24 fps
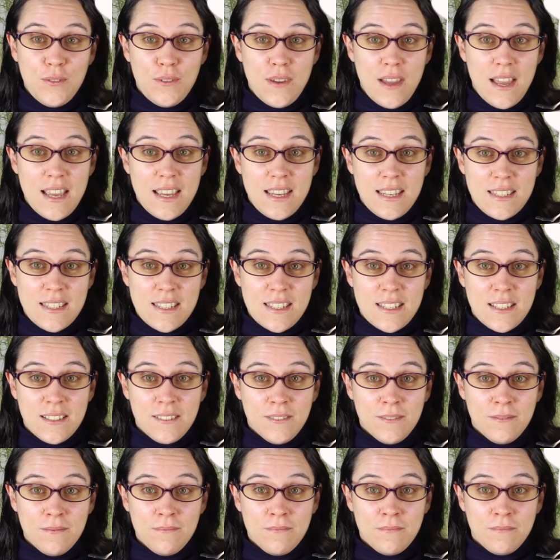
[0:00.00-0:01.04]
face?
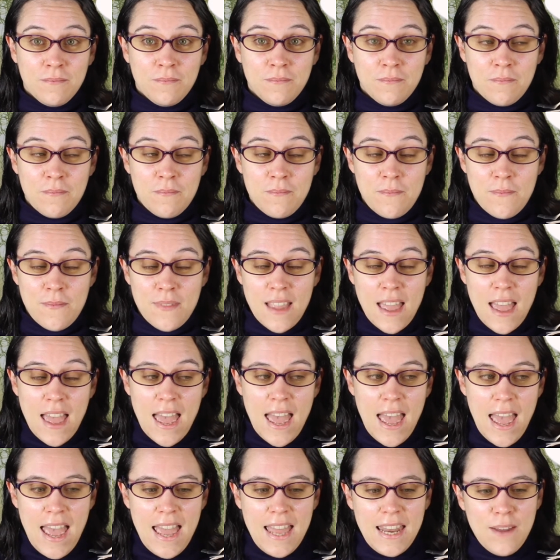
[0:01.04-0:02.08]

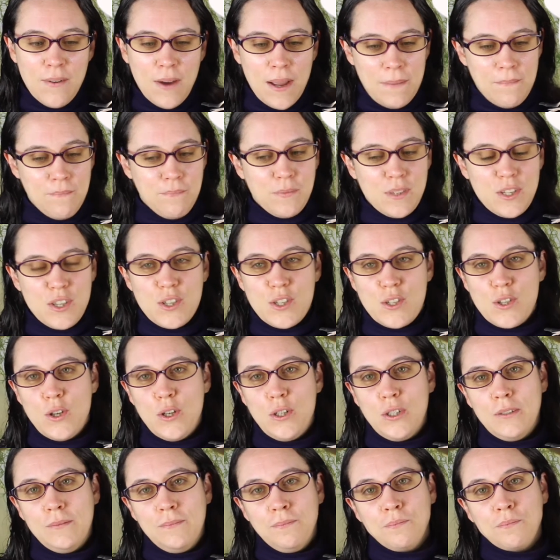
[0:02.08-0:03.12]
Anyway,
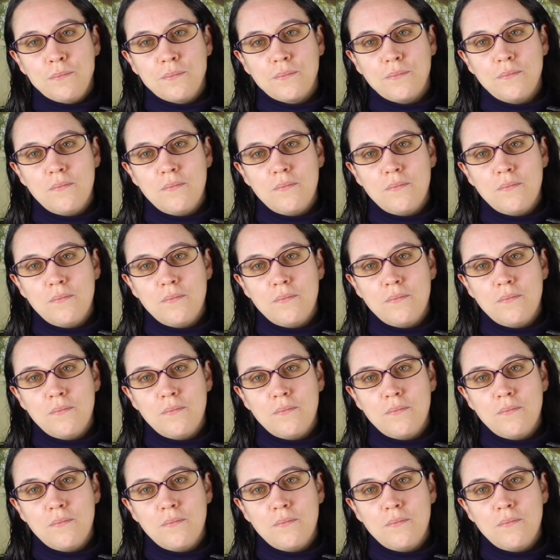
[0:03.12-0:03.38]
so